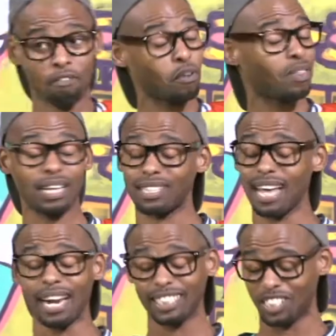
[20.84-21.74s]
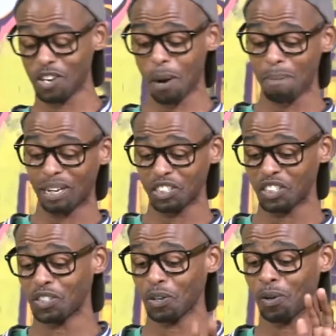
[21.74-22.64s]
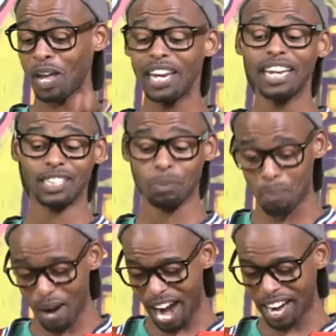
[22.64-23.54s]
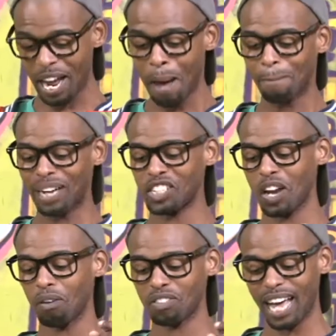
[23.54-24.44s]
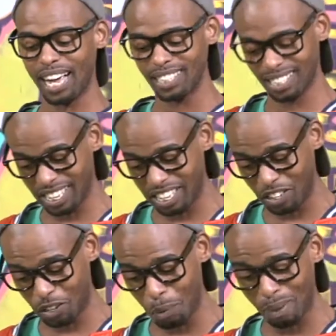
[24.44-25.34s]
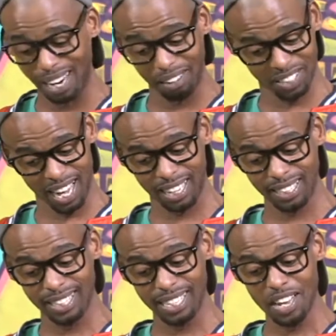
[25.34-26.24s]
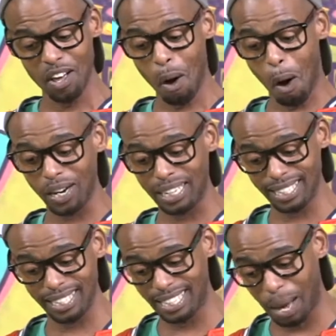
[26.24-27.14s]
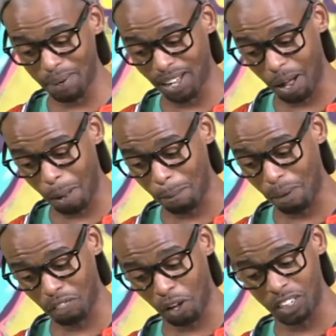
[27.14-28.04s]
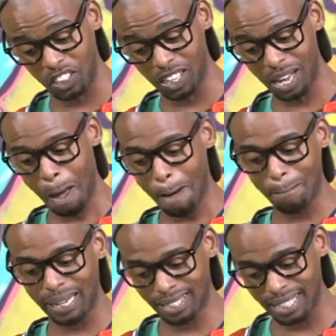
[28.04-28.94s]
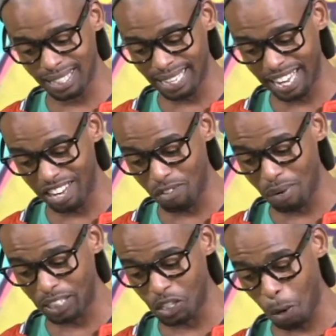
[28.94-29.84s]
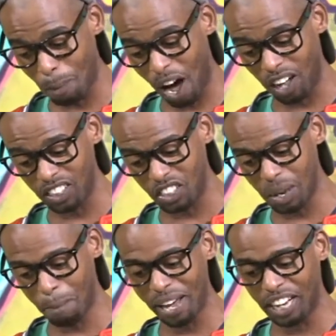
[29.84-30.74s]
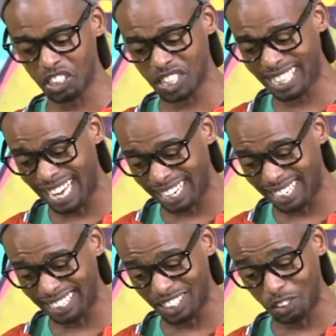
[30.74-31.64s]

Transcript: things that I did not mention, so let's brag. Bachelor of Science in Human Life Science, honors in chemical pathology, masters in radiobiology, PhD candidate in